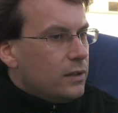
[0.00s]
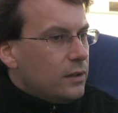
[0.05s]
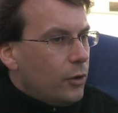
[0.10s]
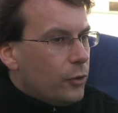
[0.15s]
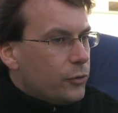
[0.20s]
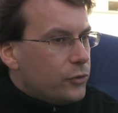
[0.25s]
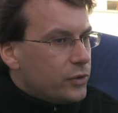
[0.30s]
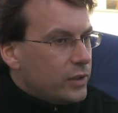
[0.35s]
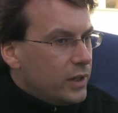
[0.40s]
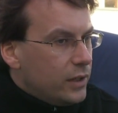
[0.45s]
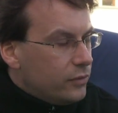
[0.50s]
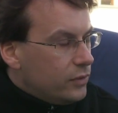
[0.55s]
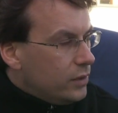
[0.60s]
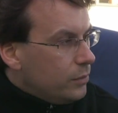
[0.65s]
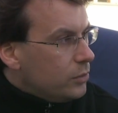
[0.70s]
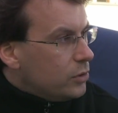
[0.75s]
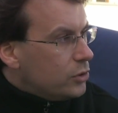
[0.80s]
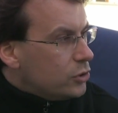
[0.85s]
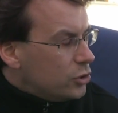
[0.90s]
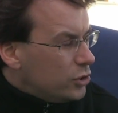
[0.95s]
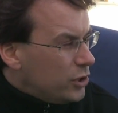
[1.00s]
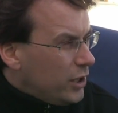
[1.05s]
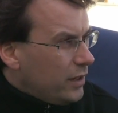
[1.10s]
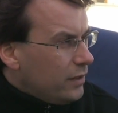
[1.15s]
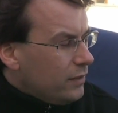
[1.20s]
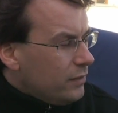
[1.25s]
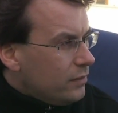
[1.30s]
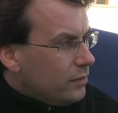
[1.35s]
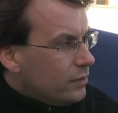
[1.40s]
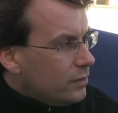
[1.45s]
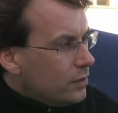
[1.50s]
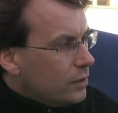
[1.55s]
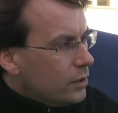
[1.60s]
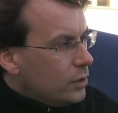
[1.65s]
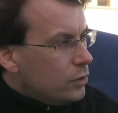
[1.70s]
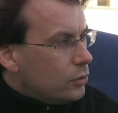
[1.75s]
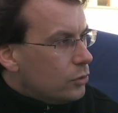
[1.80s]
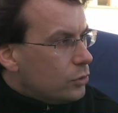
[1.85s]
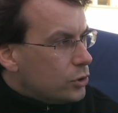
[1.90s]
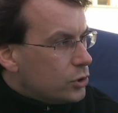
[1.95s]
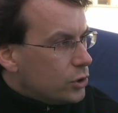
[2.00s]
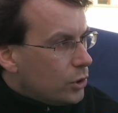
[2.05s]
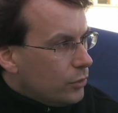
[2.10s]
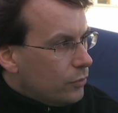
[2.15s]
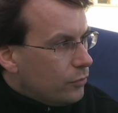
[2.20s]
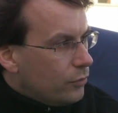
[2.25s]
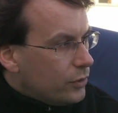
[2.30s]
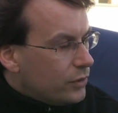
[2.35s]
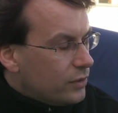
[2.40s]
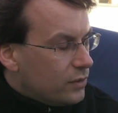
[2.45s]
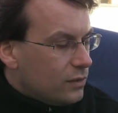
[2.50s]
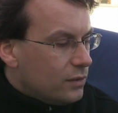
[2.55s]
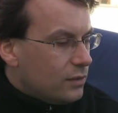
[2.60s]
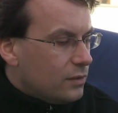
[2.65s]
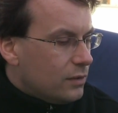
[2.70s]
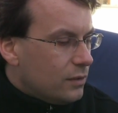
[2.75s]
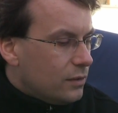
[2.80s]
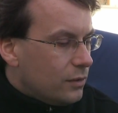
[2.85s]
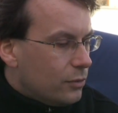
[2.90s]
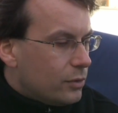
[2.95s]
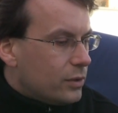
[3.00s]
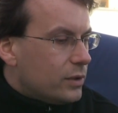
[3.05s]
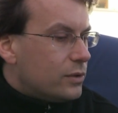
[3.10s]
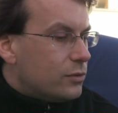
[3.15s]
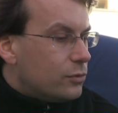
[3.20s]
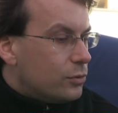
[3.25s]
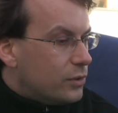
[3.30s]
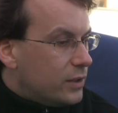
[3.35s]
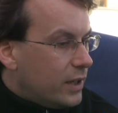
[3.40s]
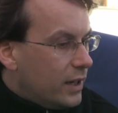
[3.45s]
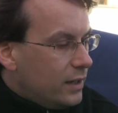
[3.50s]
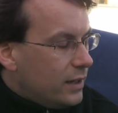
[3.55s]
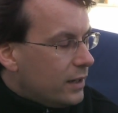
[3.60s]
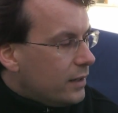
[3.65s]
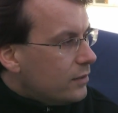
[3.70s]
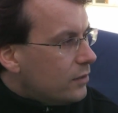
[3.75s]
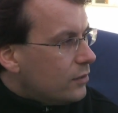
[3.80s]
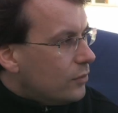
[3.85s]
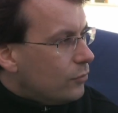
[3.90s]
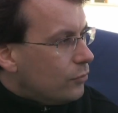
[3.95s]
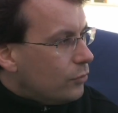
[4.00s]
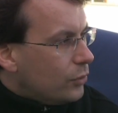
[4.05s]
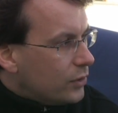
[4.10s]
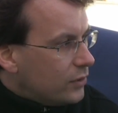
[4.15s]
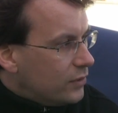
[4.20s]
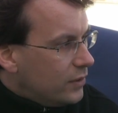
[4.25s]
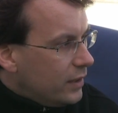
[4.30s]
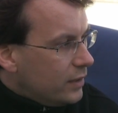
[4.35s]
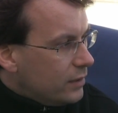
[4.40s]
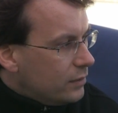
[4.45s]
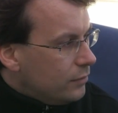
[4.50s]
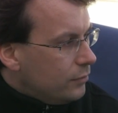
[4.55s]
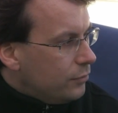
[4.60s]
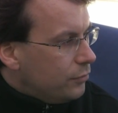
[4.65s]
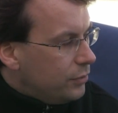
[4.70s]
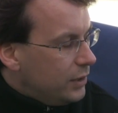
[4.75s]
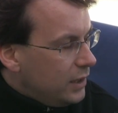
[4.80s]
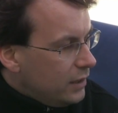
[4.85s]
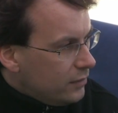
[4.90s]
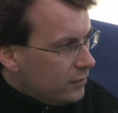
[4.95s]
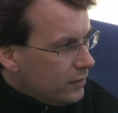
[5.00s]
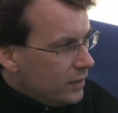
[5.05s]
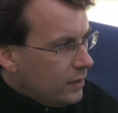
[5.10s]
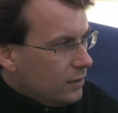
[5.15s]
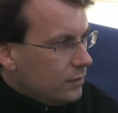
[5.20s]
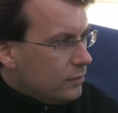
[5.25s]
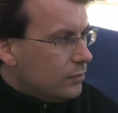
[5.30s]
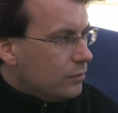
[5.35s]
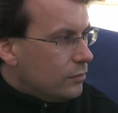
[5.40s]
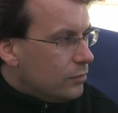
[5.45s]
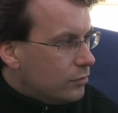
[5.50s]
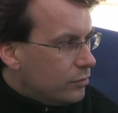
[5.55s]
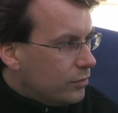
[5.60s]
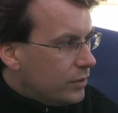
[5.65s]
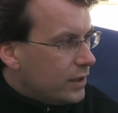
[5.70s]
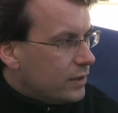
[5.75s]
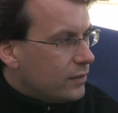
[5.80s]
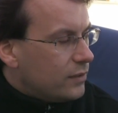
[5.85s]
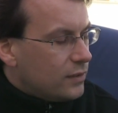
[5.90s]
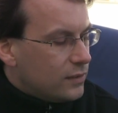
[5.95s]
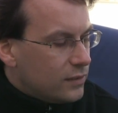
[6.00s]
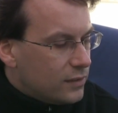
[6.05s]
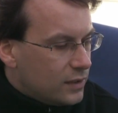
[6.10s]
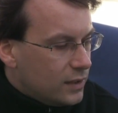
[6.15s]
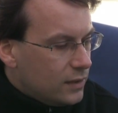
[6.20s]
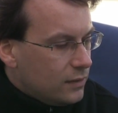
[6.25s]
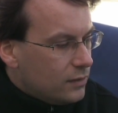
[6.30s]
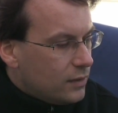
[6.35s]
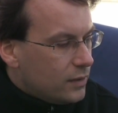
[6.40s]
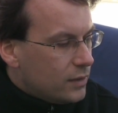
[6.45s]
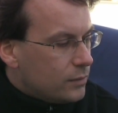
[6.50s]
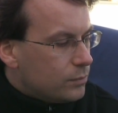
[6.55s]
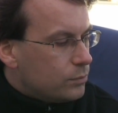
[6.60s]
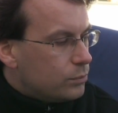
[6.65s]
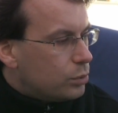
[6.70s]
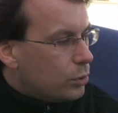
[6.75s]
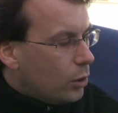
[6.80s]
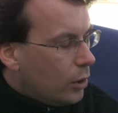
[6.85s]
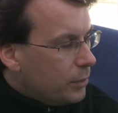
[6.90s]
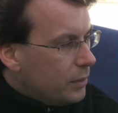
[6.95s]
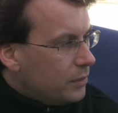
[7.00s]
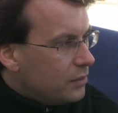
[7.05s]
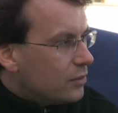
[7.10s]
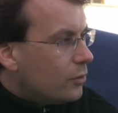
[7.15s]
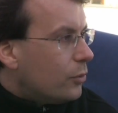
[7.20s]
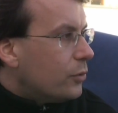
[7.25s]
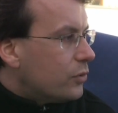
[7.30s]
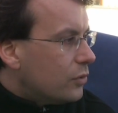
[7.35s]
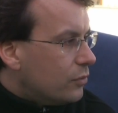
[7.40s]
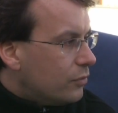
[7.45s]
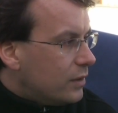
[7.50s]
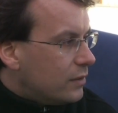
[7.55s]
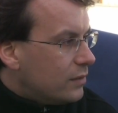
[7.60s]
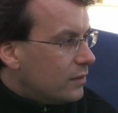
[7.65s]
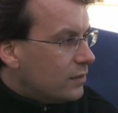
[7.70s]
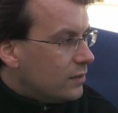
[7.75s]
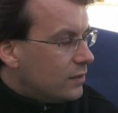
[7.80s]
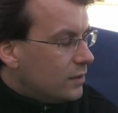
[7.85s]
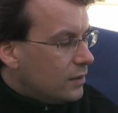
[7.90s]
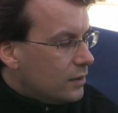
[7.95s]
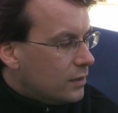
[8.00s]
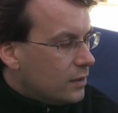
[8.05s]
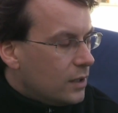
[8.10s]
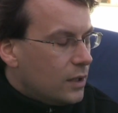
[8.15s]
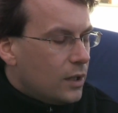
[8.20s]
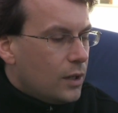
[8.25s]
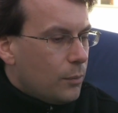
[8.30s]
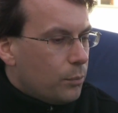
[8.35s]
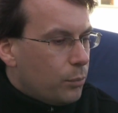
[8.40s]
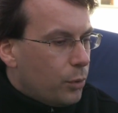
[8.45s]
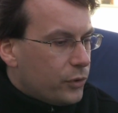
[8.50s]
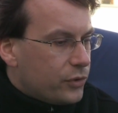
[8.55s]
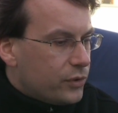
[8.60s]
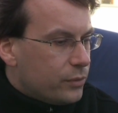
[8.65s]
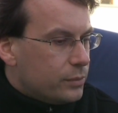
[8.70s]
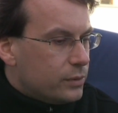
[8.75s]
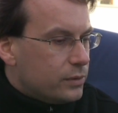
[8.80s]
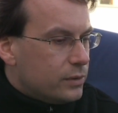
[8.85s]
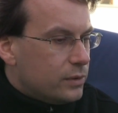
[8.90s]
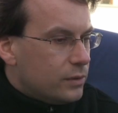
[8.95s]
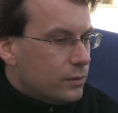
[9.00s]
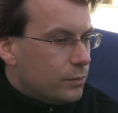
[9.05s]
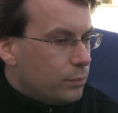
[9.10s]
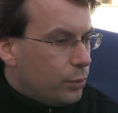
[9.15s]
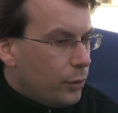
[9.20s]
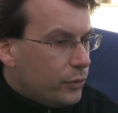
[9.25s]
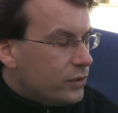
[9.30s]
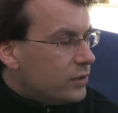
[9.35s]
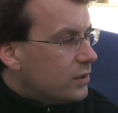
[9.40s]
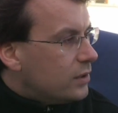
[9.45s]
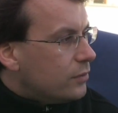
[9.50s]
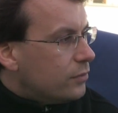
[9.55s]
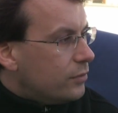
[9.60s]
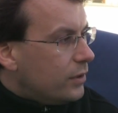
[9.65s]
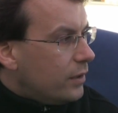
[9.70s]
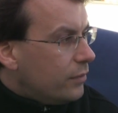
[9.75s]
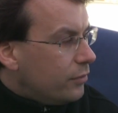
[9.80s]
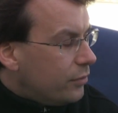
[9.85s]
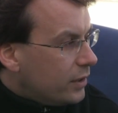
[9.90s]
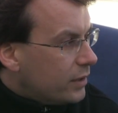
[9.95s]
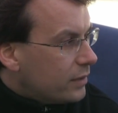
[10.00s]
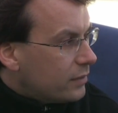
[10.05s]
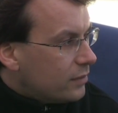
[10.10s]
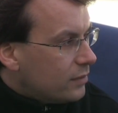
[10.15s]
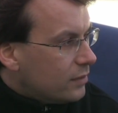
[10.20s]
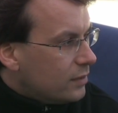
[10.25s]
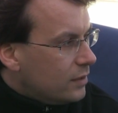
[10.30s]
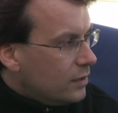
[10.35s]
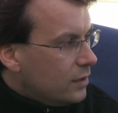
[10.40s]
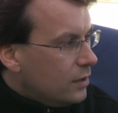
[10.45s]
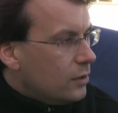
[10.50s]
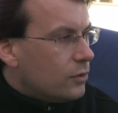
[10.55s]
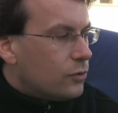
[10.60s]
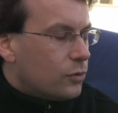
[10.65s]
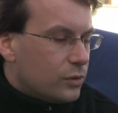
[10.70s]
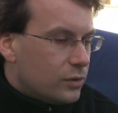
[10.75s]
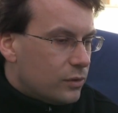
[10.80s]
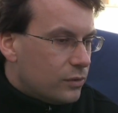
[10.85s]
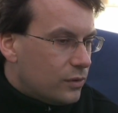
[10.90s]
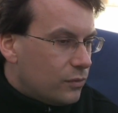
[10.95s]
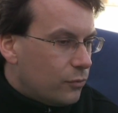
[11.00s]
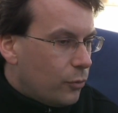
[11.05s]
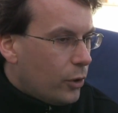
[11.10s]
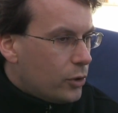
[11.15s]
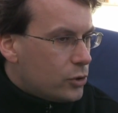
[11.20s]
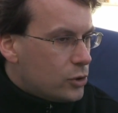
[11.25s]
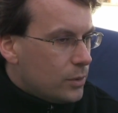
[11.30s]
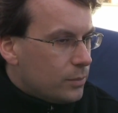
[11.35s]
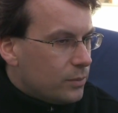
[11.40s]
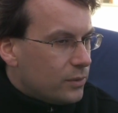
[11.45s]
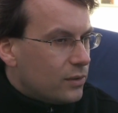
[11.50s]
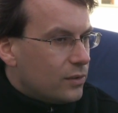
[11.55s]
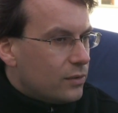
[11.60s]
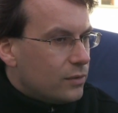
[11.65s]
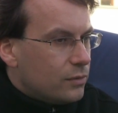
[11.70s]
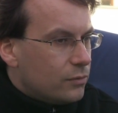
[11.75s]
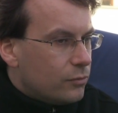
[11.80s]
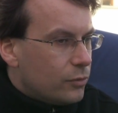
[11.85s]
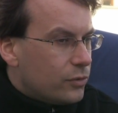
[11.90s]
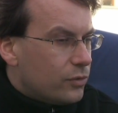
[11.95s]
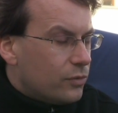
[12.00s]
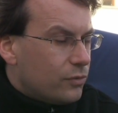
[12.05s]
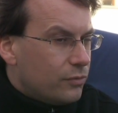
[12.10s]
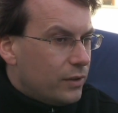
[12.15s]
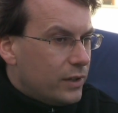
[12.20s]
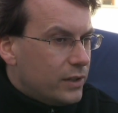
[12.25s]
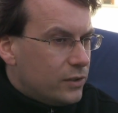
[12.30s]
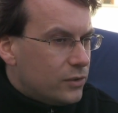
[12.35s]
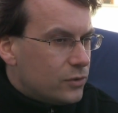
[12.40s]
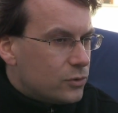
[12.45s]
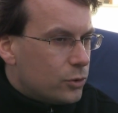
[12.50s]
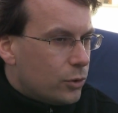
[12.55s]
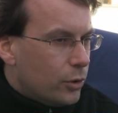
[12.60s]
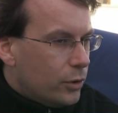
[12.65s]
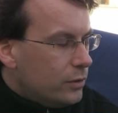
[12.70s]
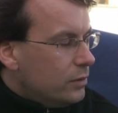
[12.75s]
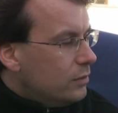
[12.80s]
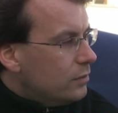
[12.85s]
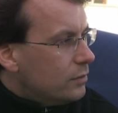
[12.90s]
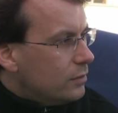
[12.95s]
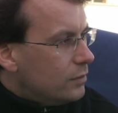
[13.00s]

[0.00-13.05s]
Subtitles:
also gave them the chance to show or to tell us what their fears are, where they see their problems, and also where they see possible positive effects. So this workshop was a very strong